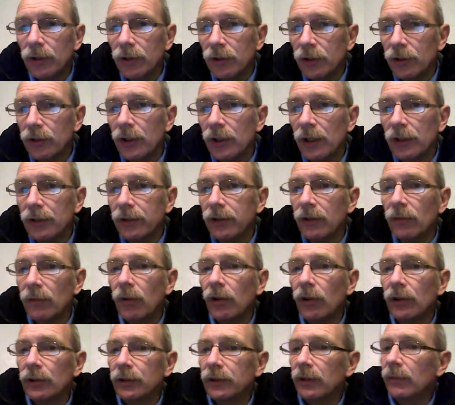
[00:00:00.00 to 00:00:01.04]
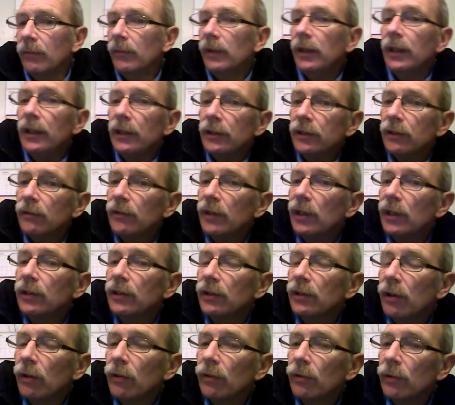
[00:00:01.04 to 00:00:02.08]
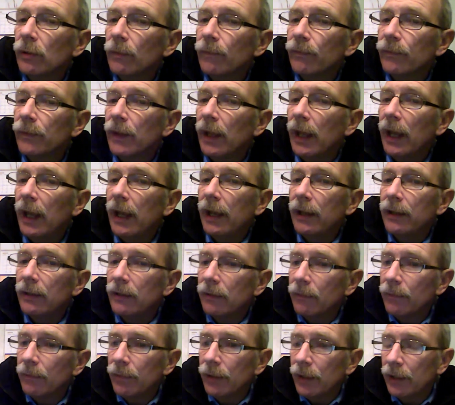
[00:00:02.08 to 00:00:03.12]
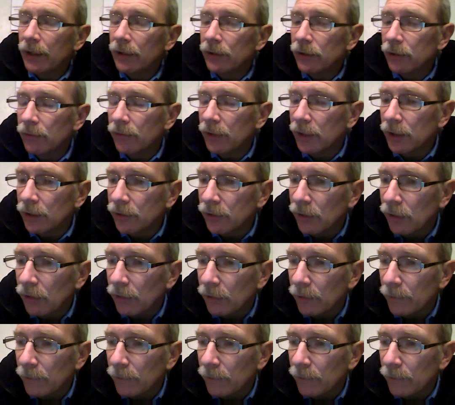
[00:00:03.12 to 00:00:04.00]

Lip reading: suggest the rocks are millions of years old and billions of years old.